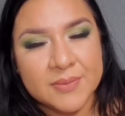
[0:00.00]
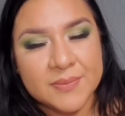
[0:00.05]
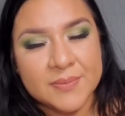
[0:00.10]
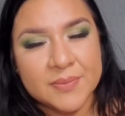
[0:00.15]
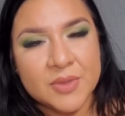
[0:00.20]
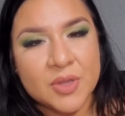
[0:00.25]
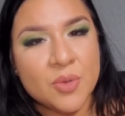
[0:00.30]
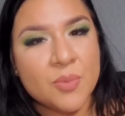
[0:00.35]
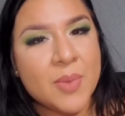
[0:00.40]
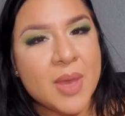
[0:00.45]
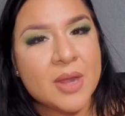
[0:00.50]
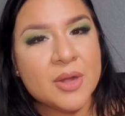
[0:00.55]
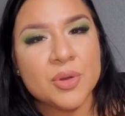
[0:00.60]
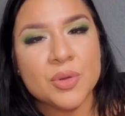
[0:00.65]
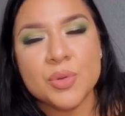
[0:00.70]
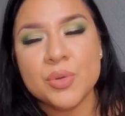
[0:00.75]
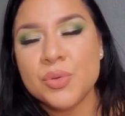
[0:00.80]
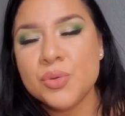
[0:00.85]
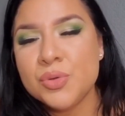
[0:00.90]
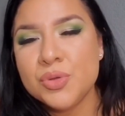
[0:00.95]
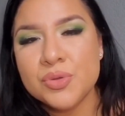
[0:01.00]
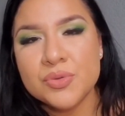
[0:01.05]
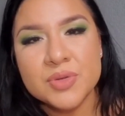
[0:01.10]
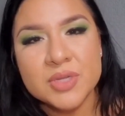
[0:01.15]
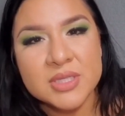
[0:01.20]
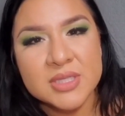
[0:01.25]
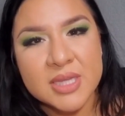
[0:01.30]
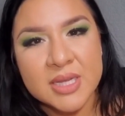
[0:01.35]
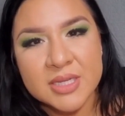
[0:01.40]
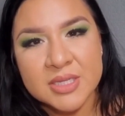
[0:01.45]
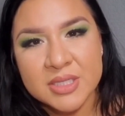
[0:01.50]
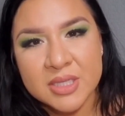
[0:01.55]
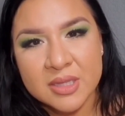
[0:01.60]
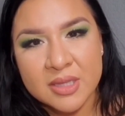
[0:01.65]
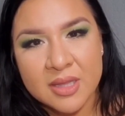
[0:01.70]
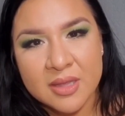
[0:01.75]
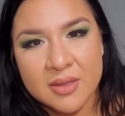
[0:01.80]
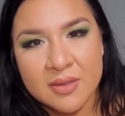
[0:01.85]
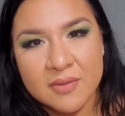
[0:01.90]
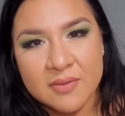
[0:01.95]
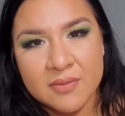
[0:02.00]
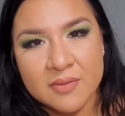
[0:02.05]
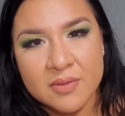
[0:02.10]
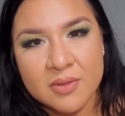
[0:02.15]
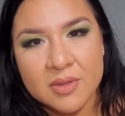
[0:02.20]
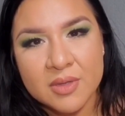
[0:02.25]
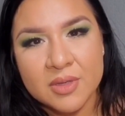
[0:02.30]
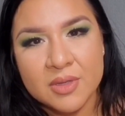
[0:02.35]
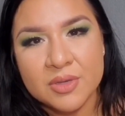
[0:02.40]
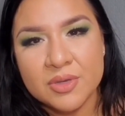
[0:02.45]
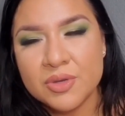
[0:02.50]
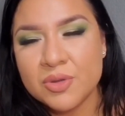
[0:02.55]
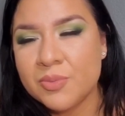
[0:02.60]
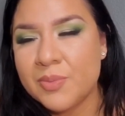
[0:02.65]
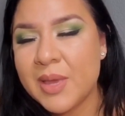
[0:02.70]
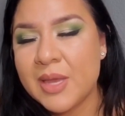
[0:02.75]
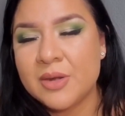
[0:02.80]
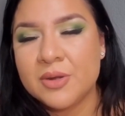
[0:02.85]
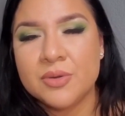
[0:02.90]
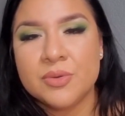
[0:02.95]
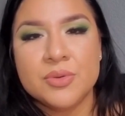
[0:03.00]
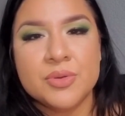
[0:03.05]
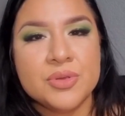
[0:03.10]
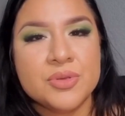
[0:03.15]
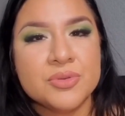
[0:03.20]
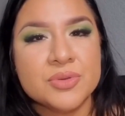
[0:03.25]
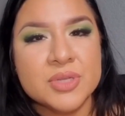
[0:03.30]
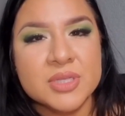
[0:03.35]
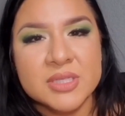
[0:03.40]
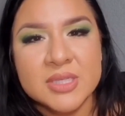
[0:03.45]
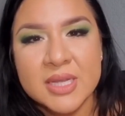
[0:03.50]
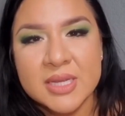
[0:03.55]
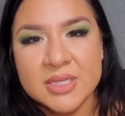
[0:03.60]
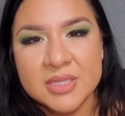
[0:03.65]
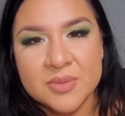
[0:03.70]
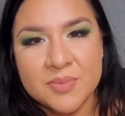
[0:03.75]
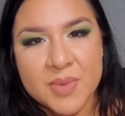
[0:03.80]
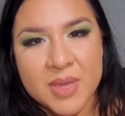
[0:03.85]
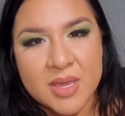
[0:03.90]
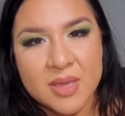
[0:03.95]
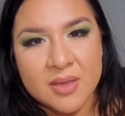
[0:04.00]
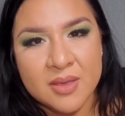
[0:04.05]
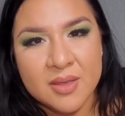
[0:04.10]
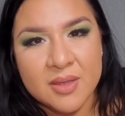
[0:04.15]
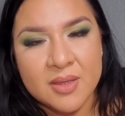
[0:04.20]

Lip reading: No matter who you decide to love, no matter who you decide to be,